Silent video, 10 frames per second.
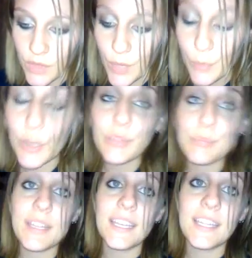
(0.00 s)
Birth
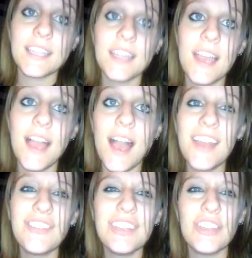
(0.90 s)
plan, I don't
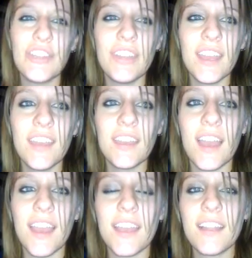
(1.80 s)
really know yet. I
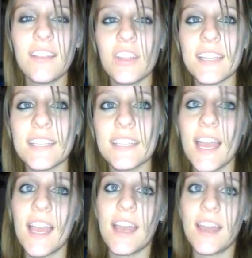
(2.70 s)
gotta look into that. I